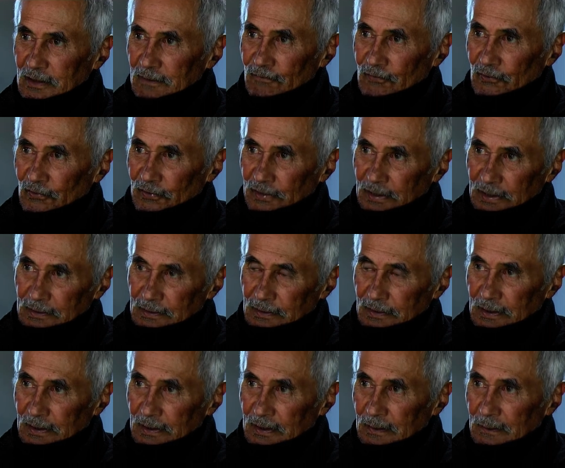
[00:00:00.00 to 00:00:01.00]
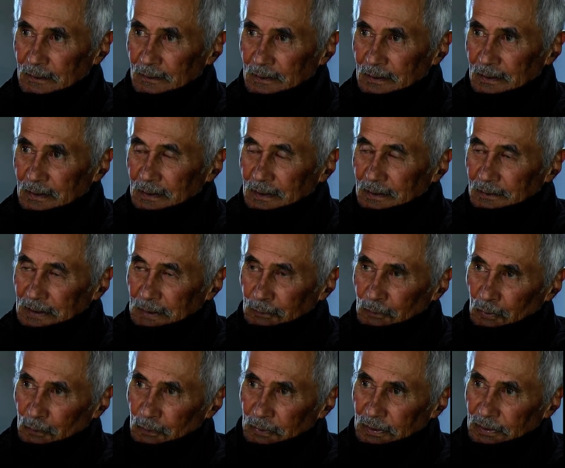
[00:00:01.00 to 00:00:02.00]
for that. They
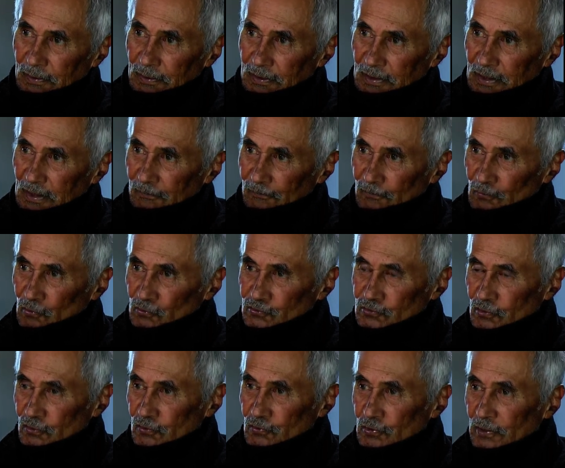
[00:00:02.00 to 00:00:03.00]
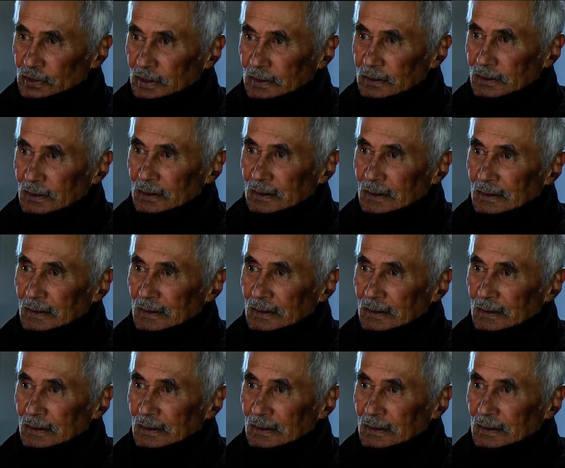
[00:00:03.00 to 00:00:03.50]
put me into the Air Force to train,